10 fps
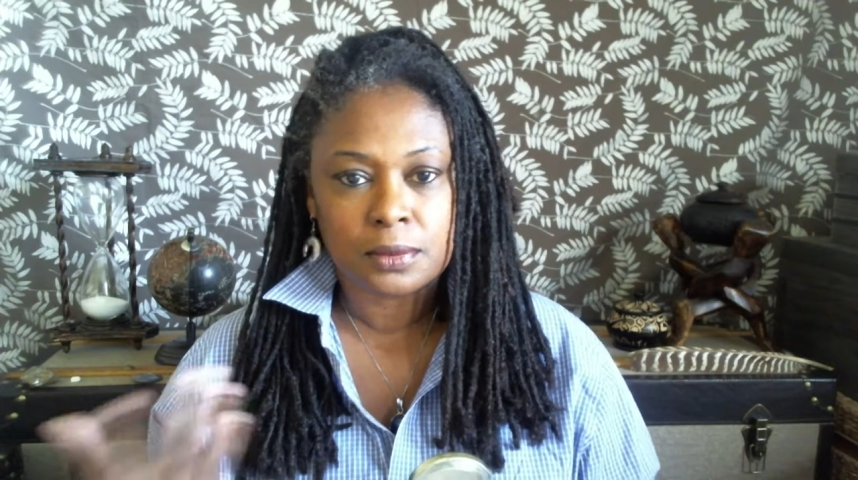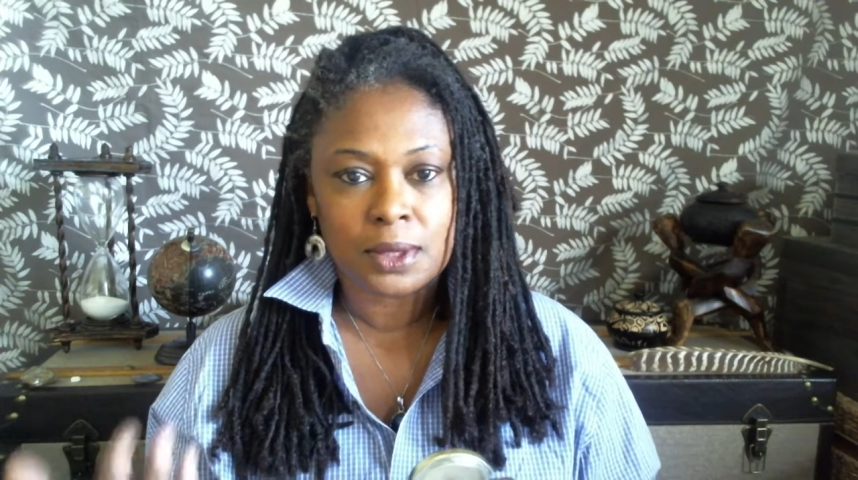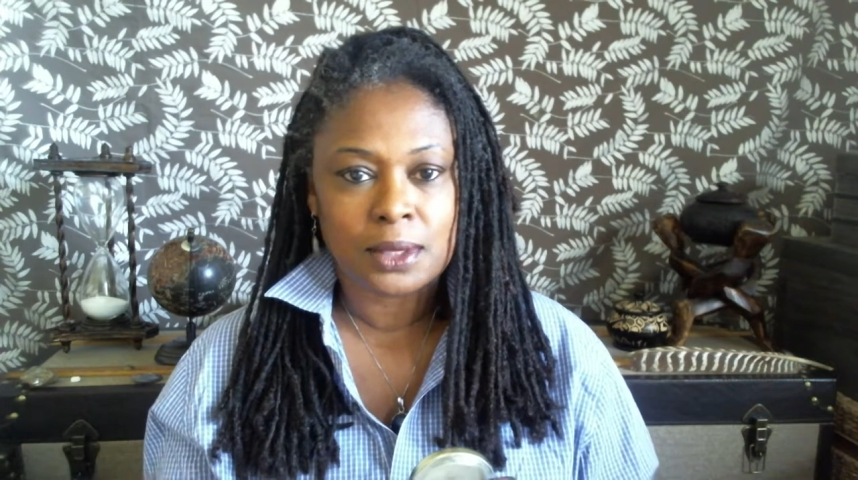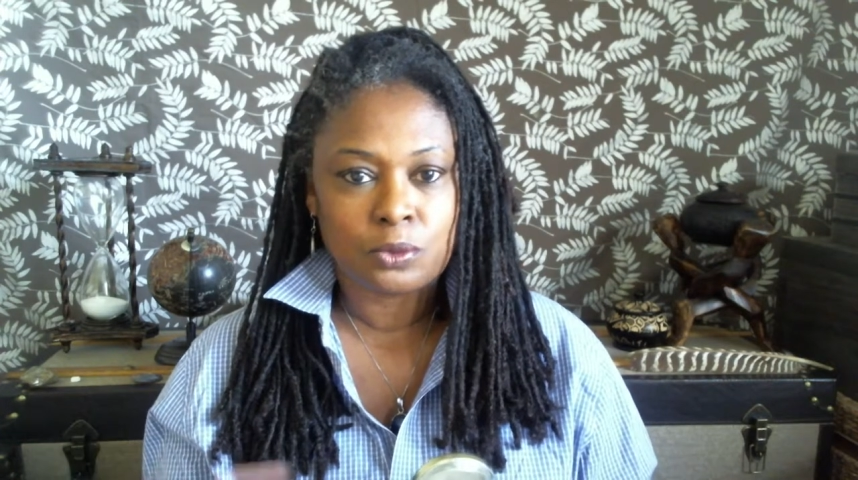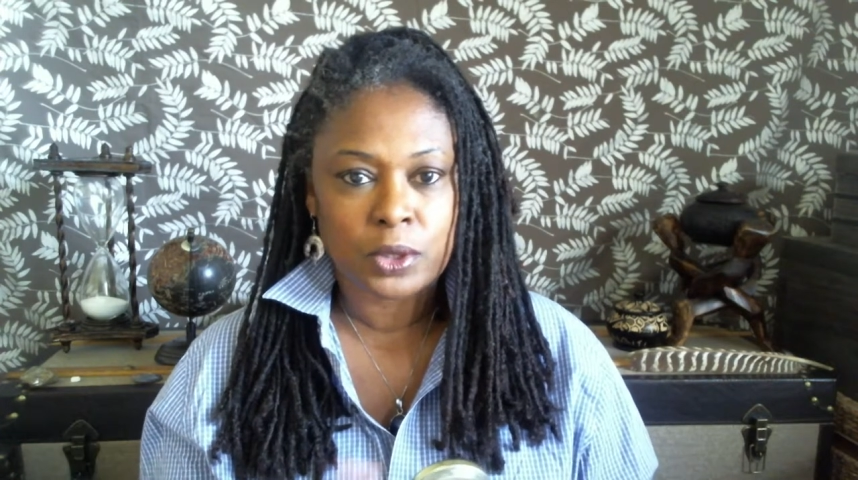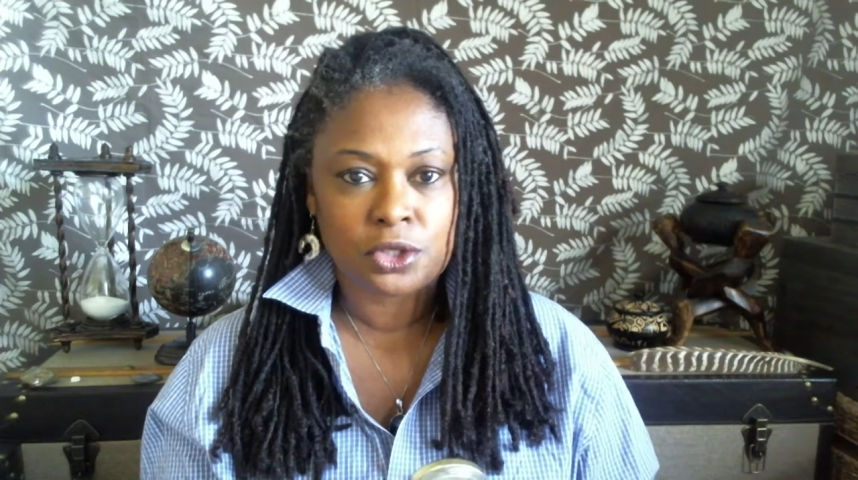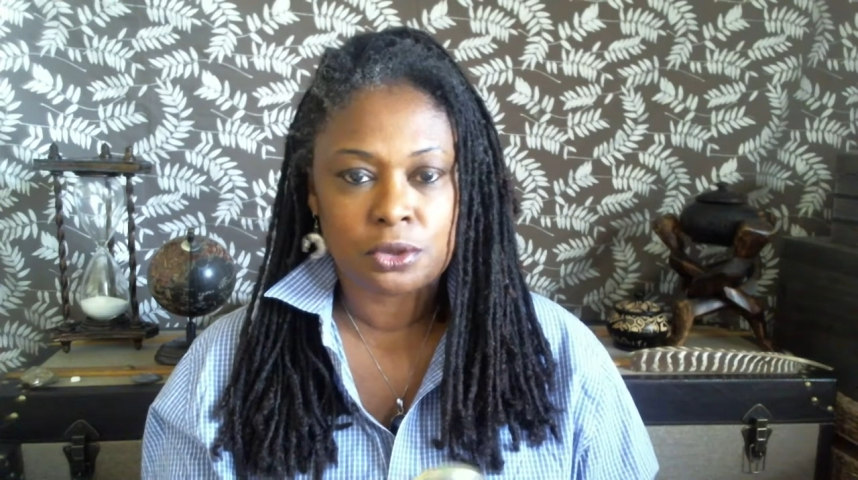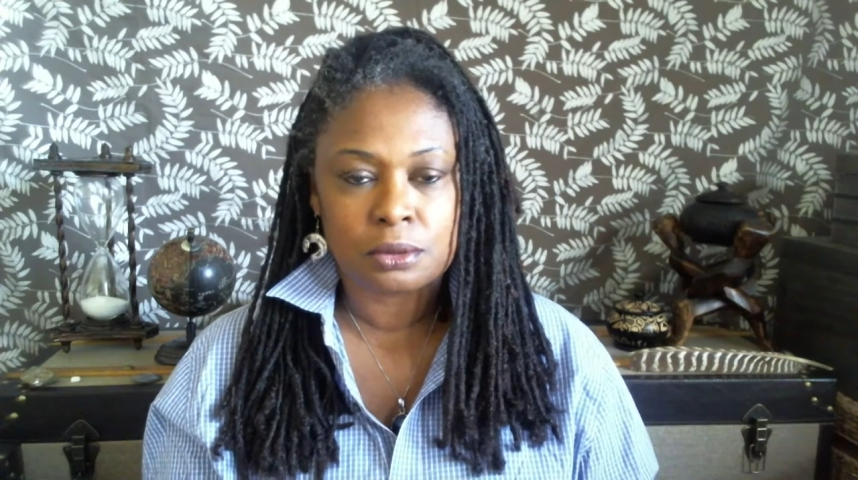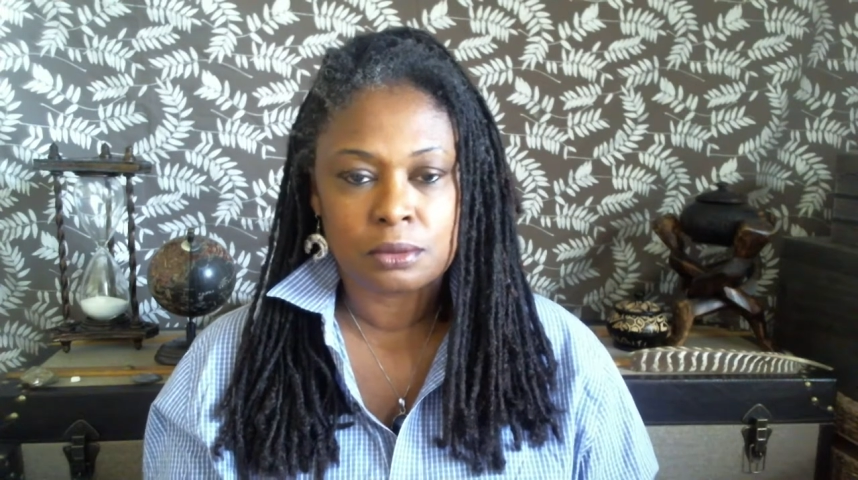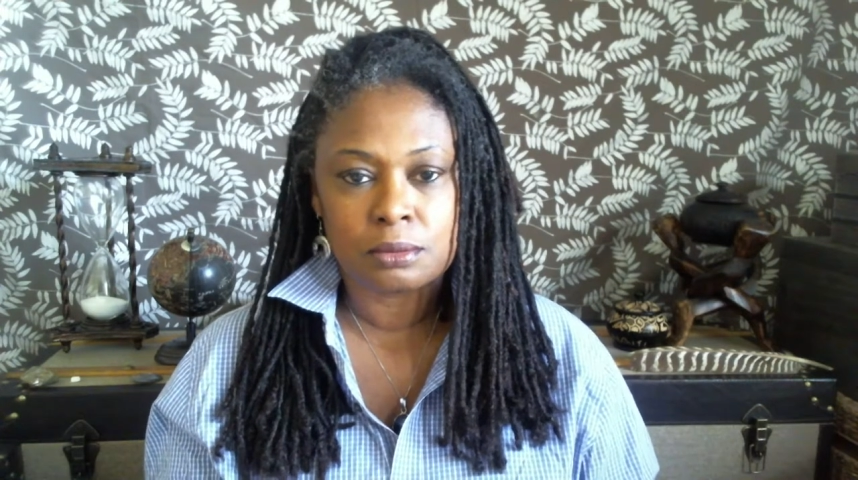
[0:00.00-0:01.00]
in
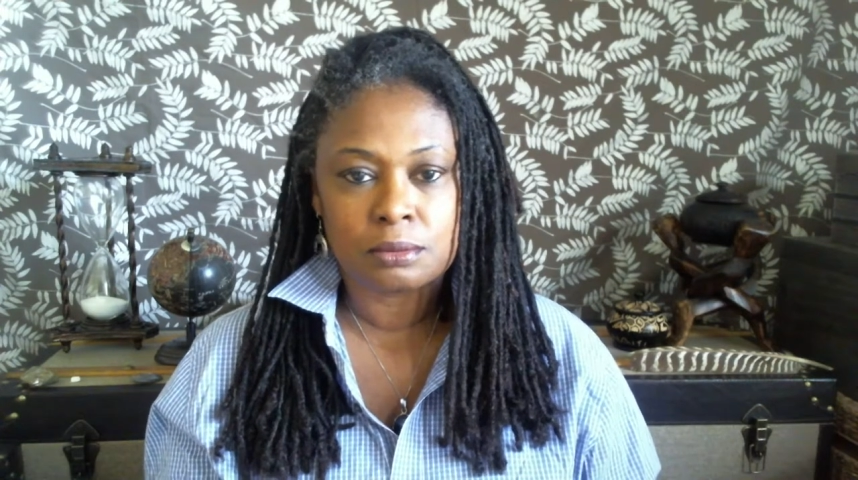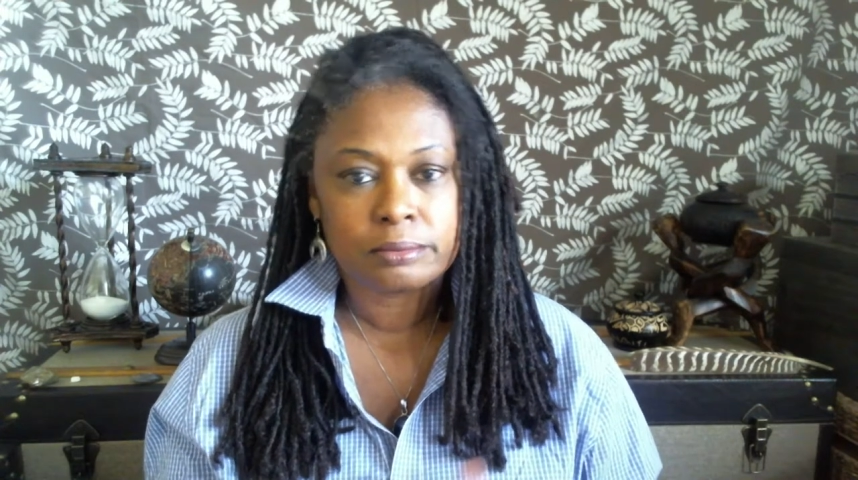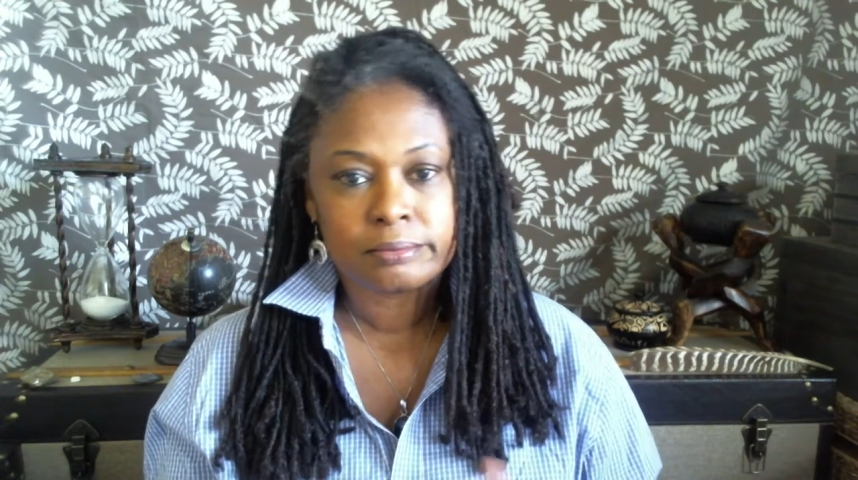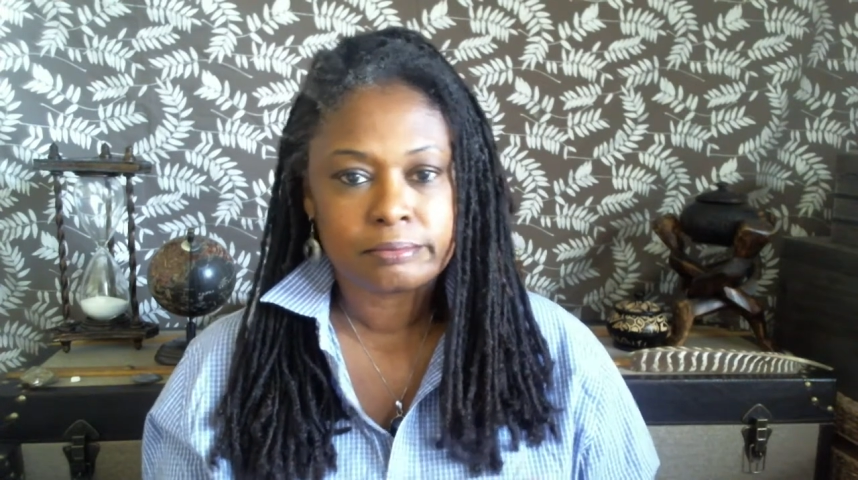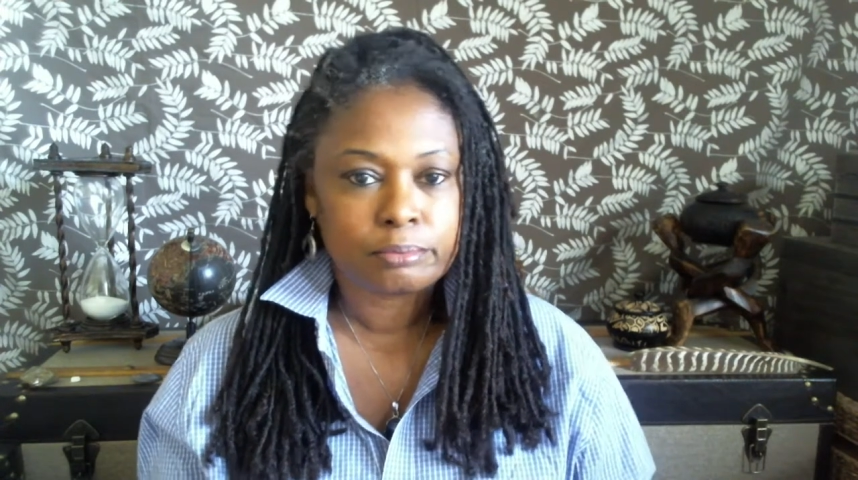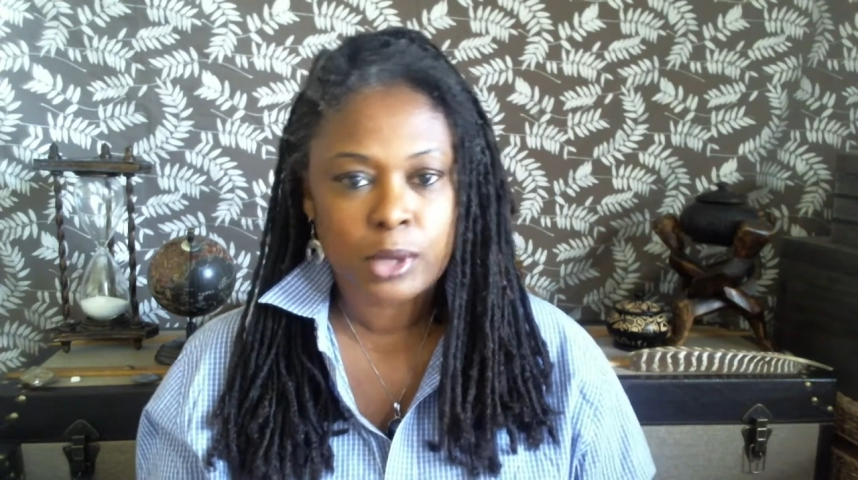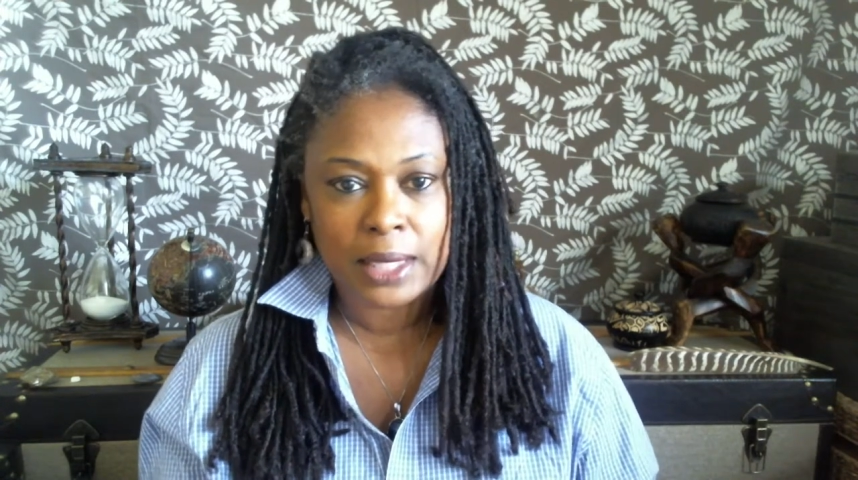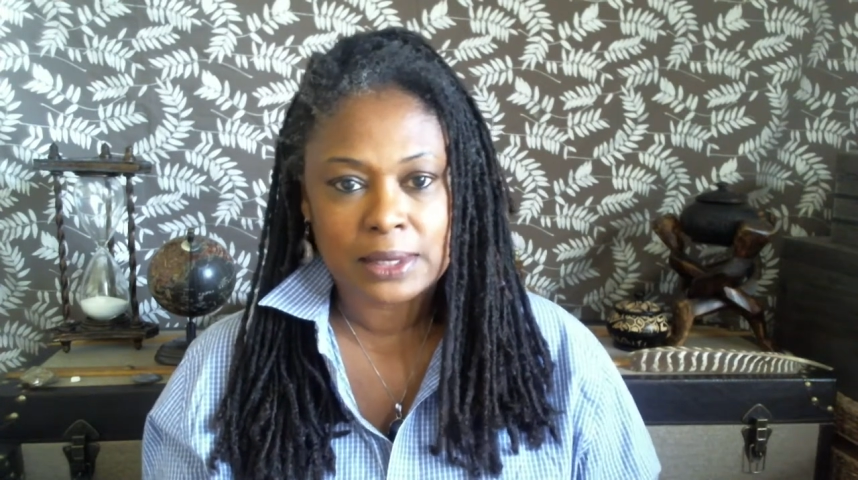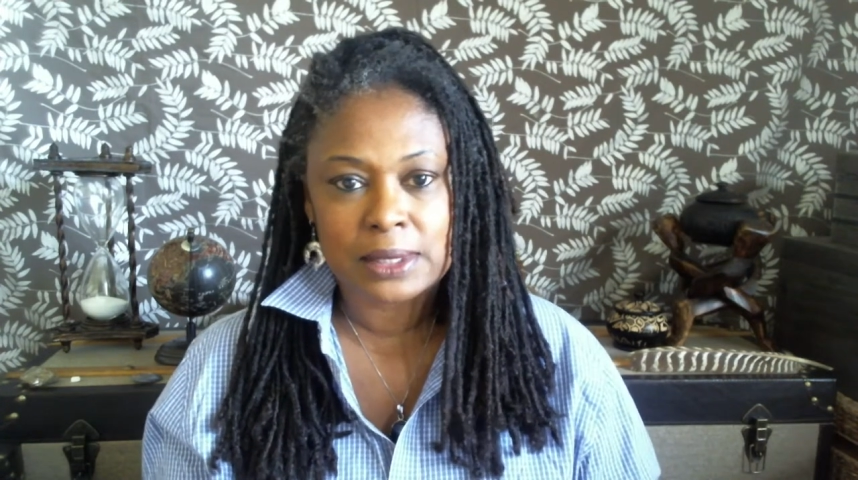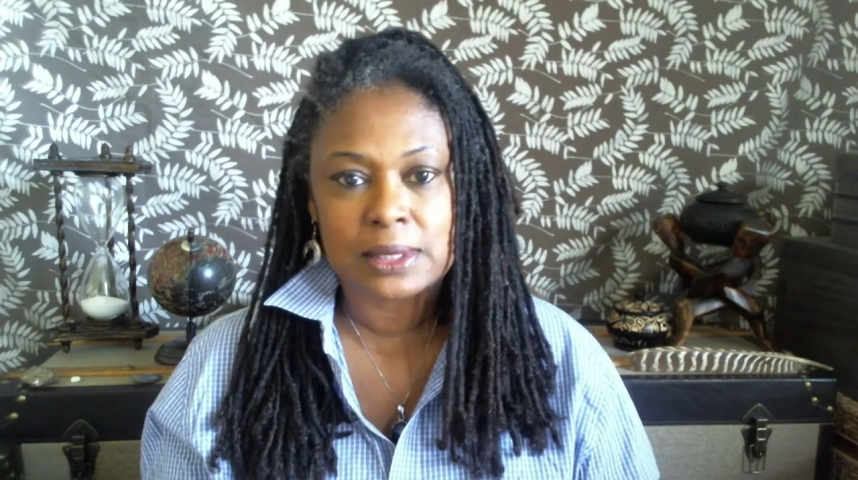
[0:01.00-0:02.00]
Western
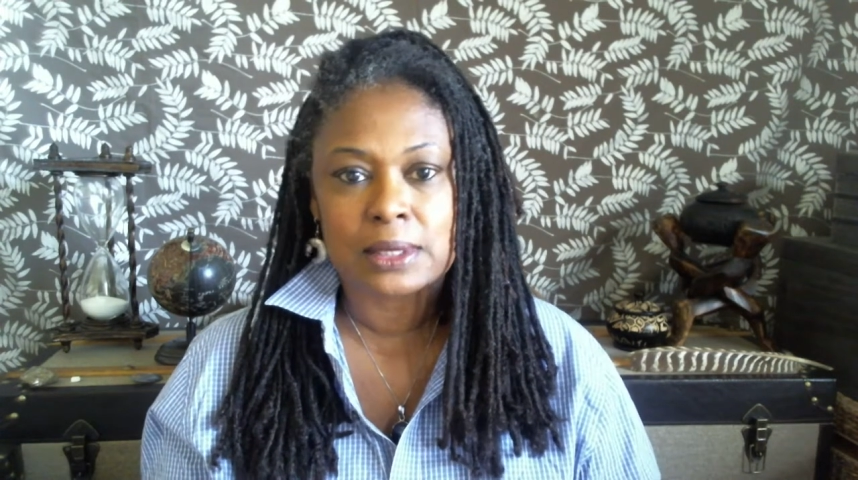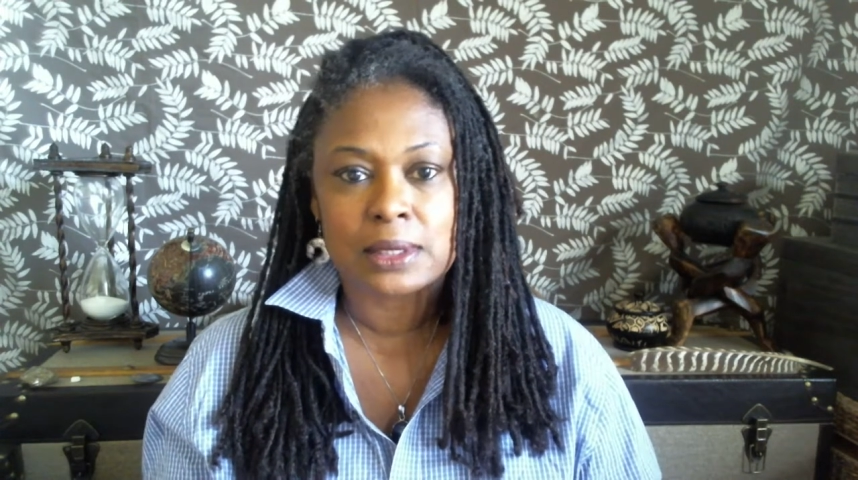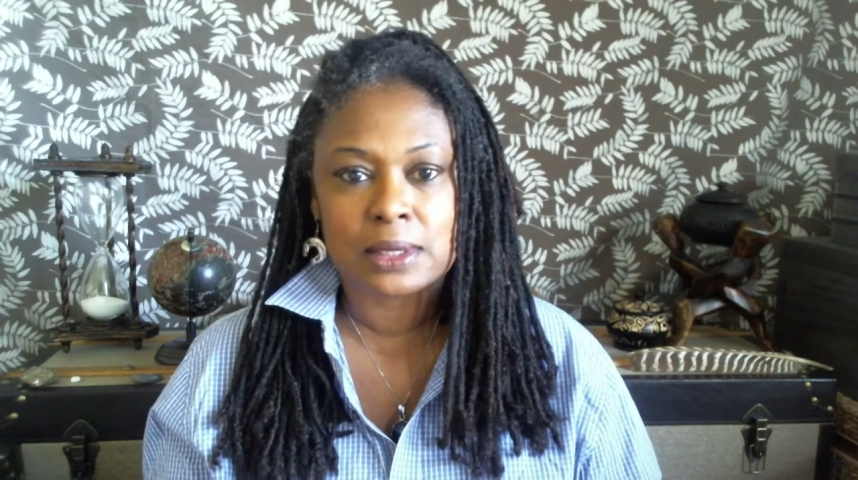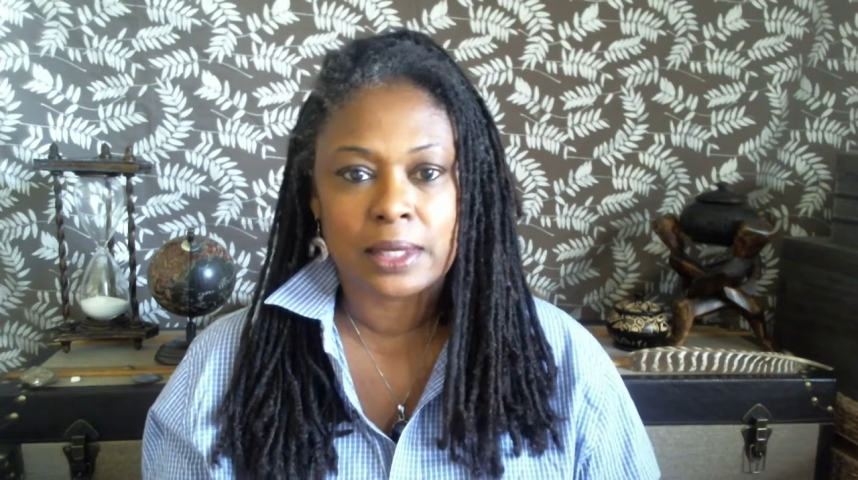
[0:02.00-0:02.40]
practices,